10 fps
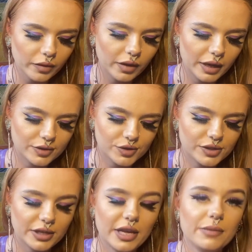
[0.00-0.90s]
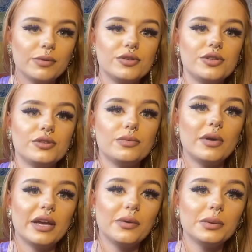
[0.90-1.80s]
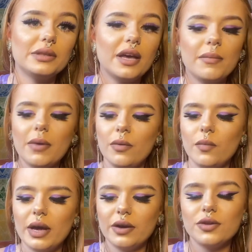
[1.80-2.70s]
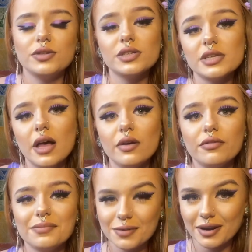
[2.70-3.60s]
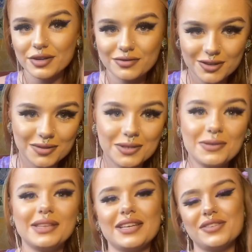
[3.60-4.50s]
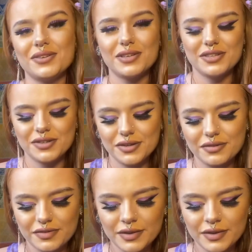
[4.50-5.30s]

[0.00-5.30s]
It just enables you to work with them and work on yourself and progress forward with that sort of stuff.